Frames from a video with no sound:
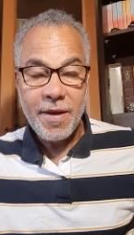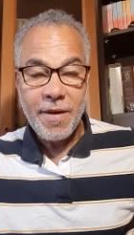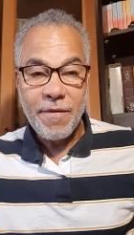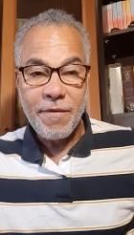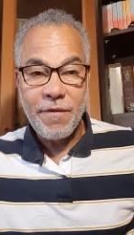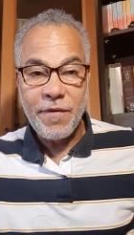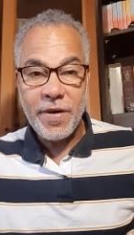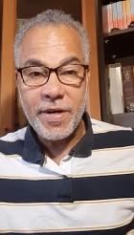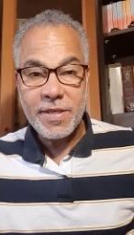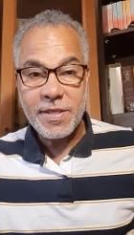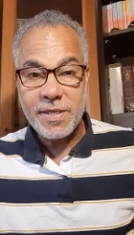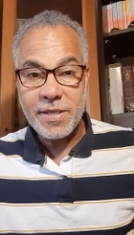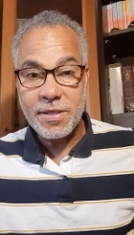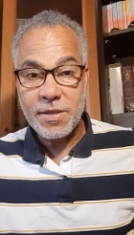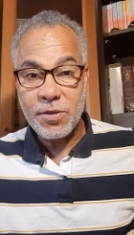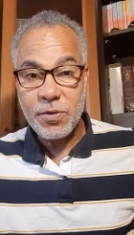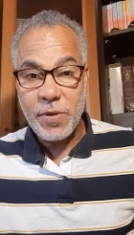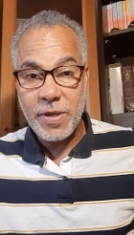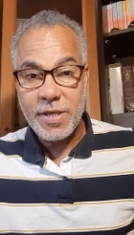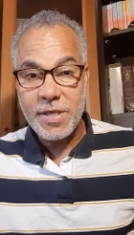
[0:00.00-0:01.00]
Verse
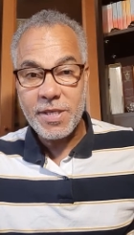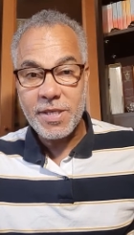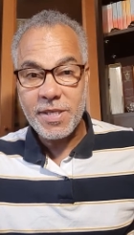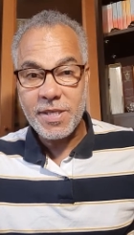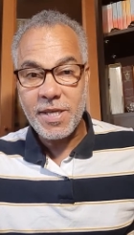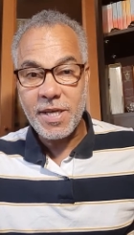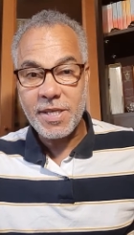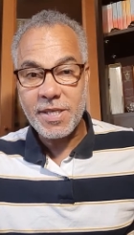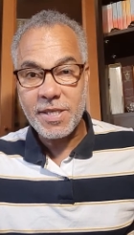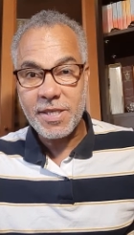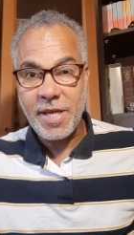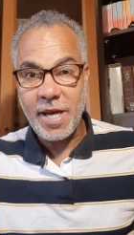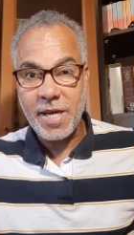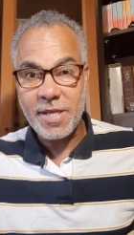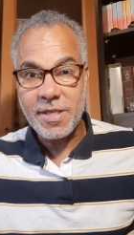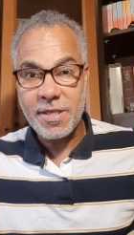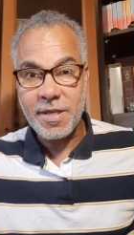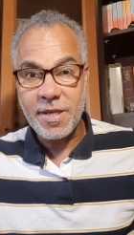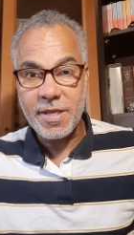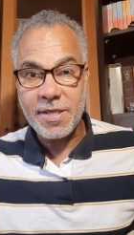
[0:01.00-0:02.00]
26
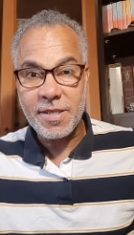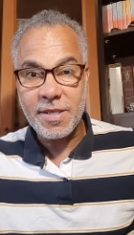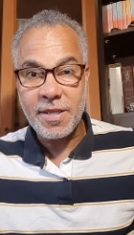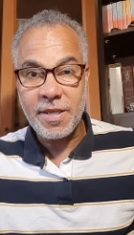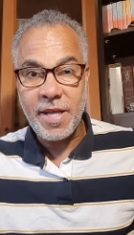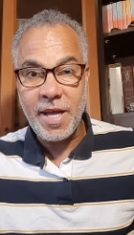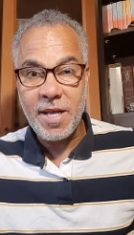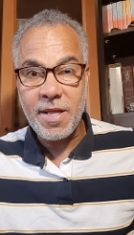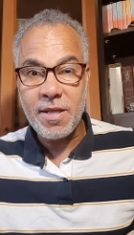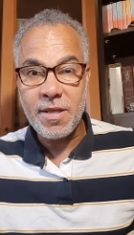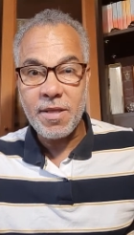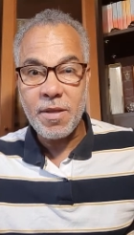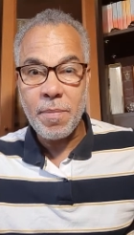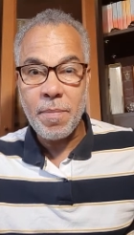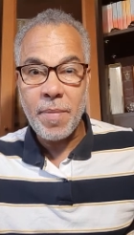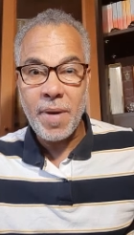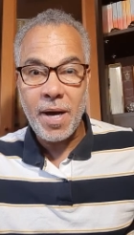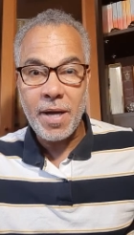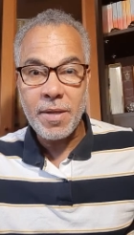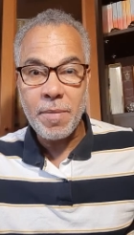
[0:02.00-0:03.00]
says this Then the
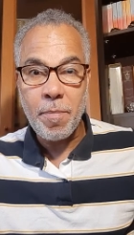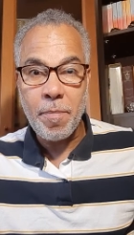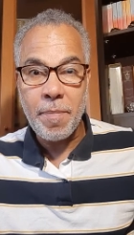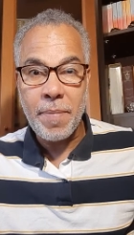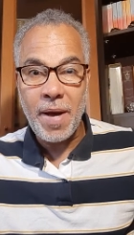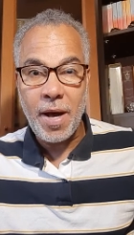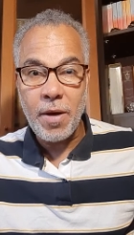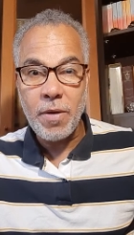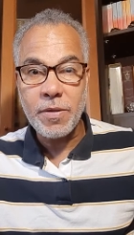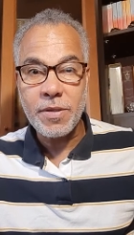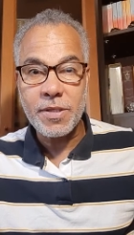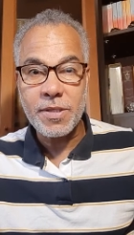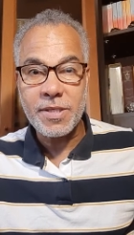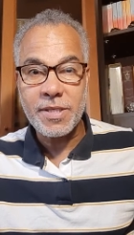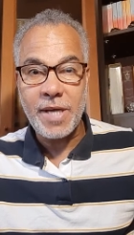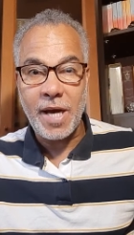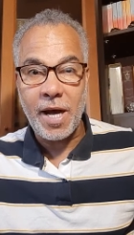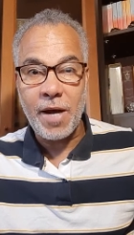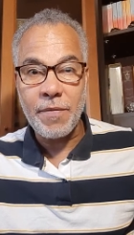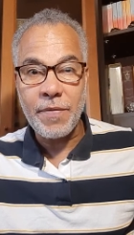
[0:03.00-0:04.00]
man bowed
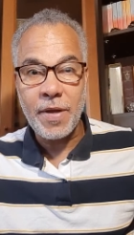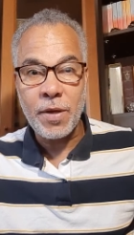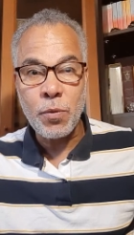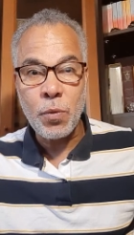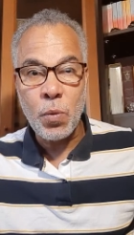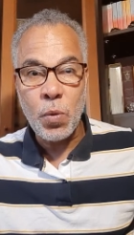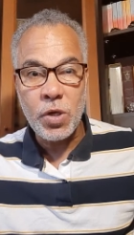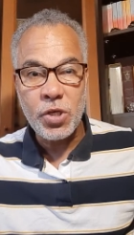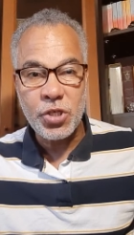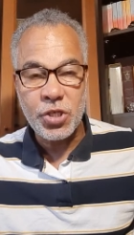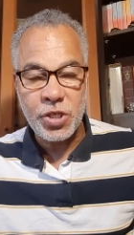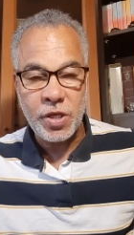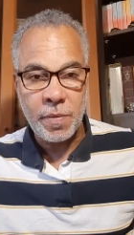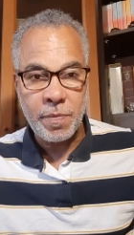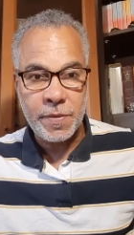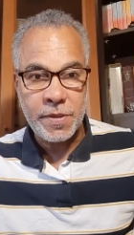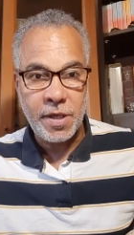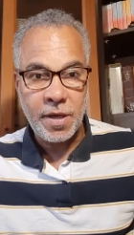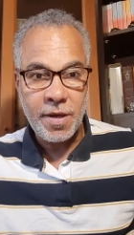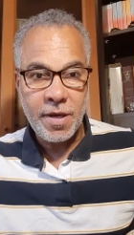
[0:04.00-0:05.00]
down and
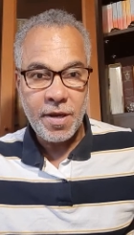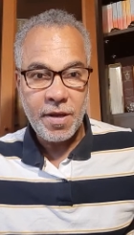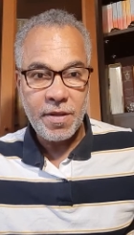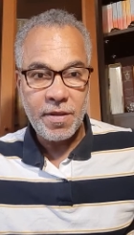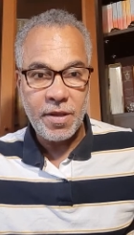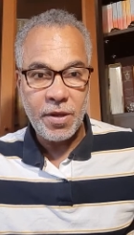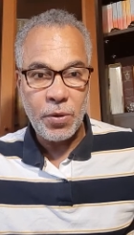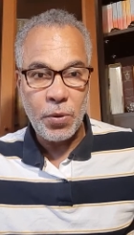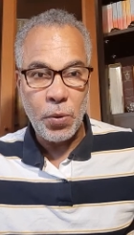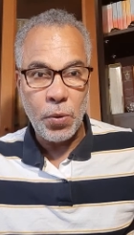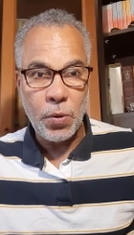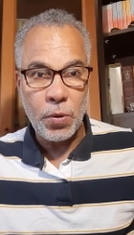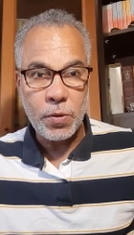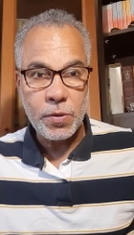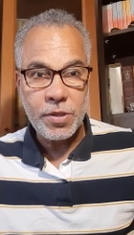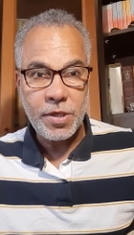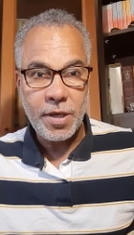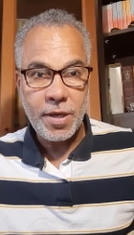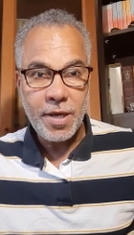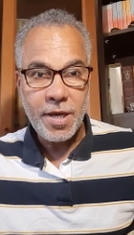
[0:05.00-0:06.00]
worshipped the
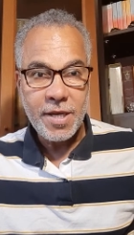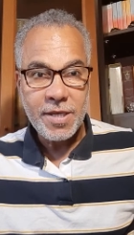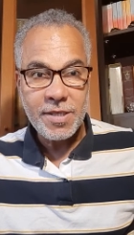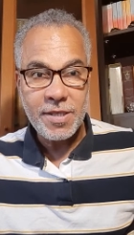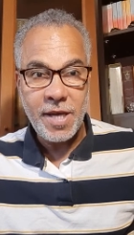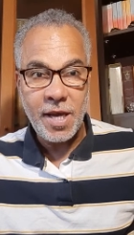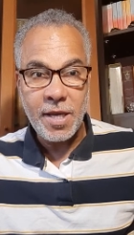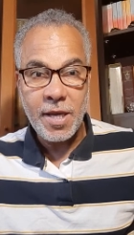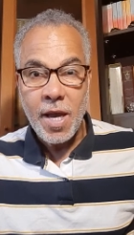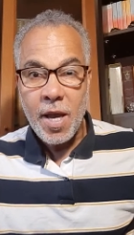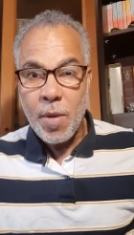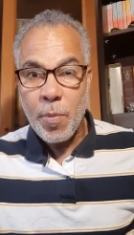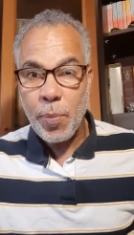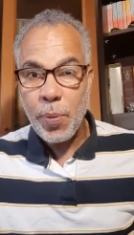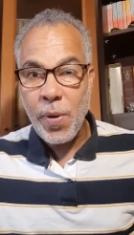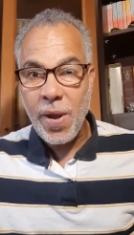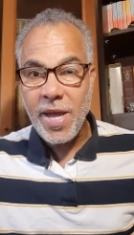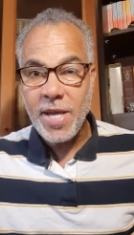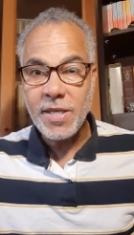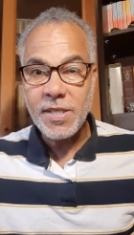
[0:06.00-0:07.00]
Lord, saying,
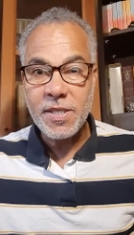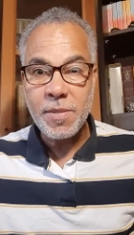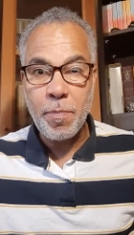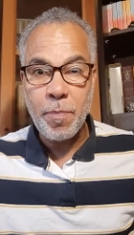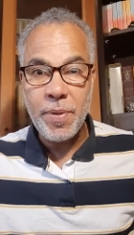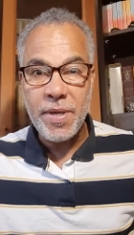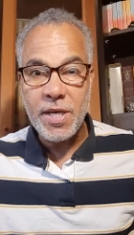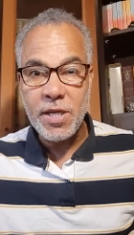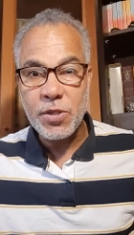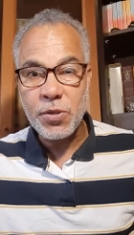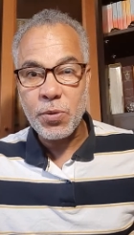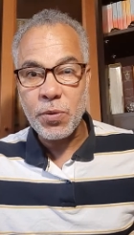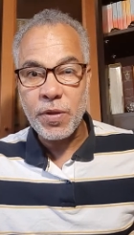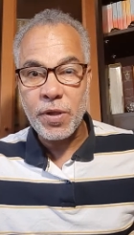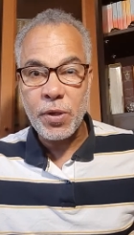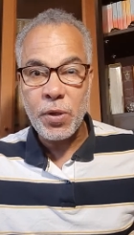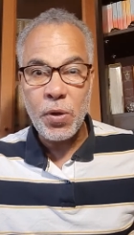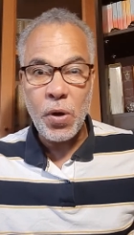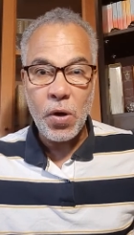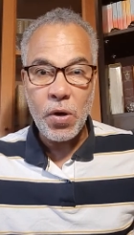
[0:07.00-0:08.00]
Praise be to
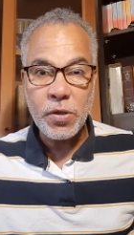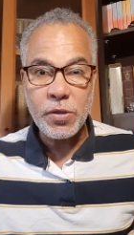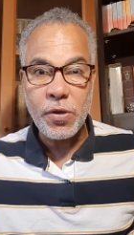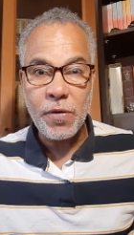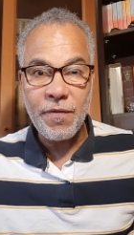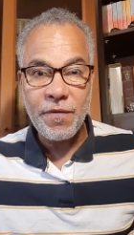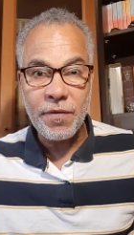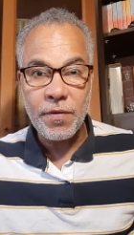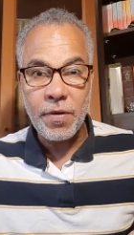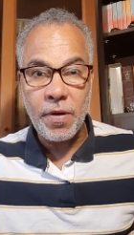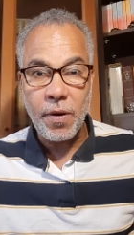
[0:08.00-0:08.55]
the Lord of